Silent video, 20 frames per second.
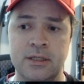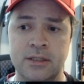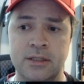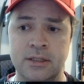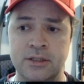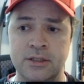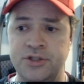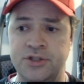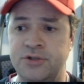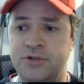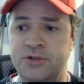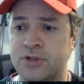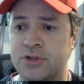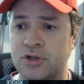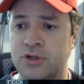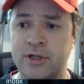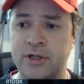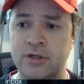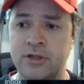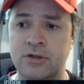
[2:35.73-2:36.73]
shoots a
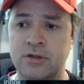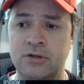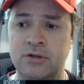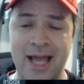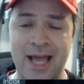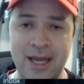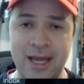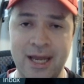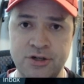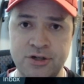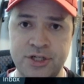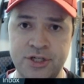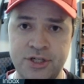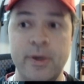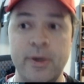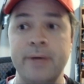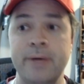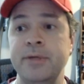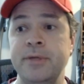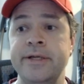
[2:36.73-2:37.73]
critical energy
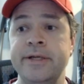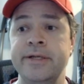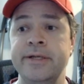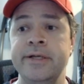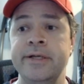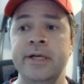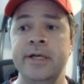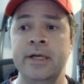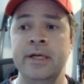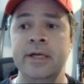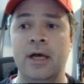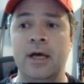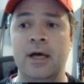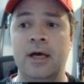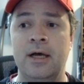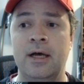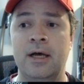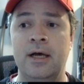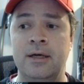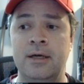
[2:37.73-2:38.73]
weapon.
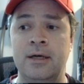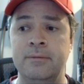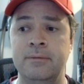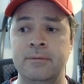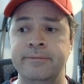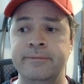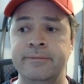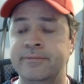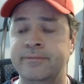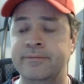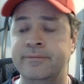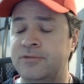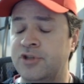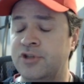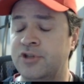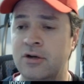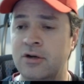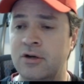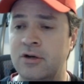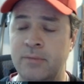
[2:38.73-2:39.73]
Trying
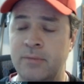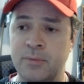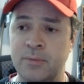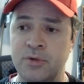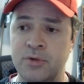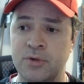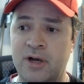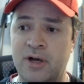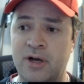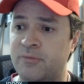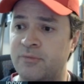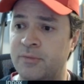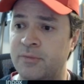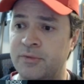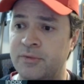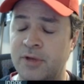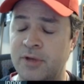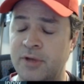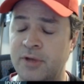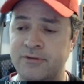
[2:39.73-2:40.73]
to remember off
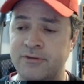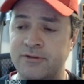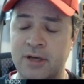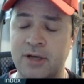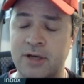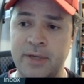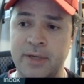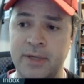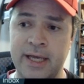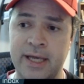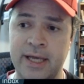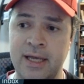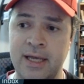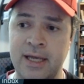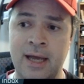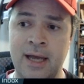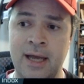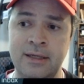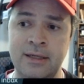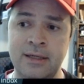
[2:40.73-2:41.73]
top of my head,
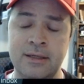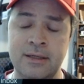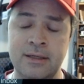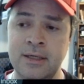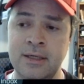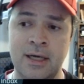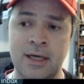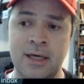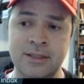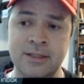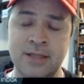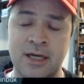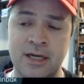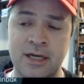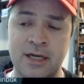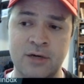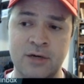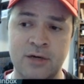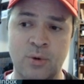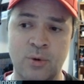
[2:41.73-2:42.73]
I saw
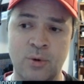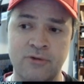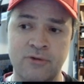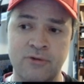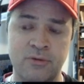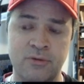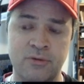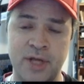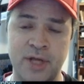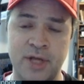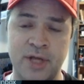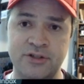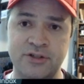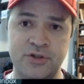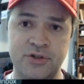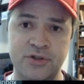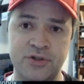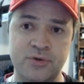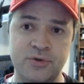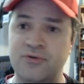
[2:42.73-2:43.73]
anywhere from like
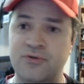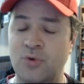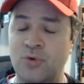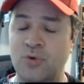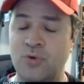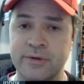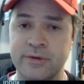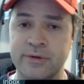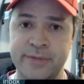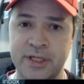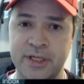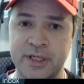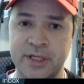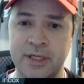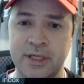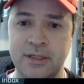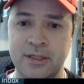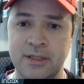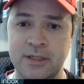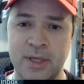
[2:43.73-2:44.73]
2 to 4
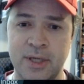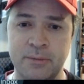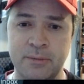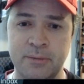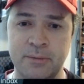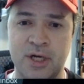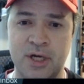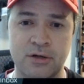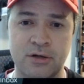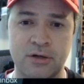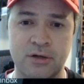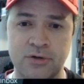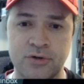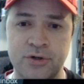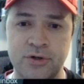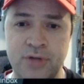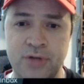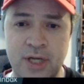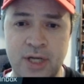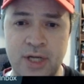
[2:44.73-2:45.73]
million, depending upon the
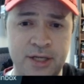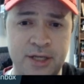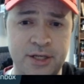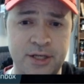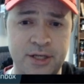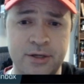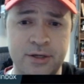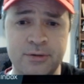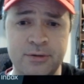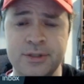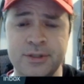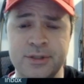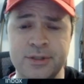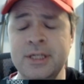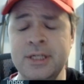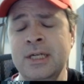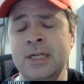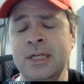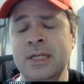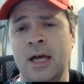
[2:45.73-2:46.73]
crew that I use,
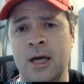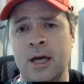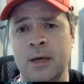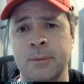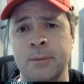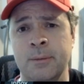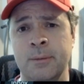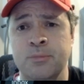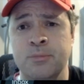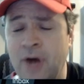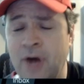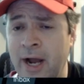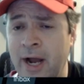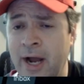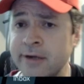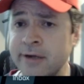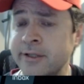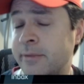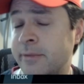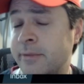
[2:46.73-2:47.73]

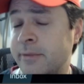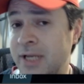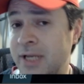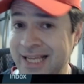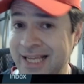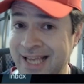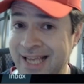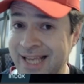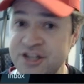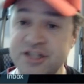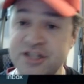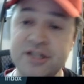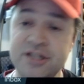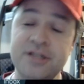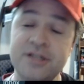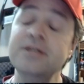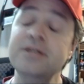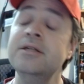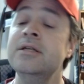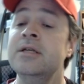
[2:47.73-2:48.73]
prior to
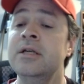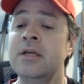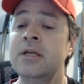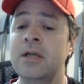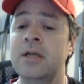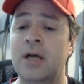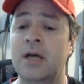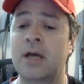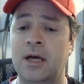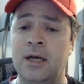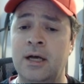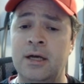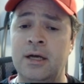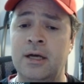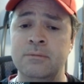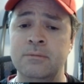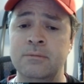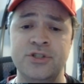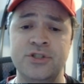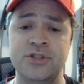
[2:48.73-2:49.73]
mitigation.
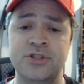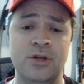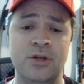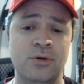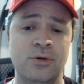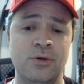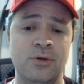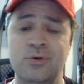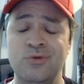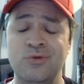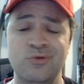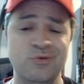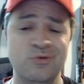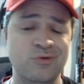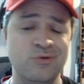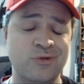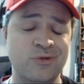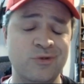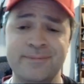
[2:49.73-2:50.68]
So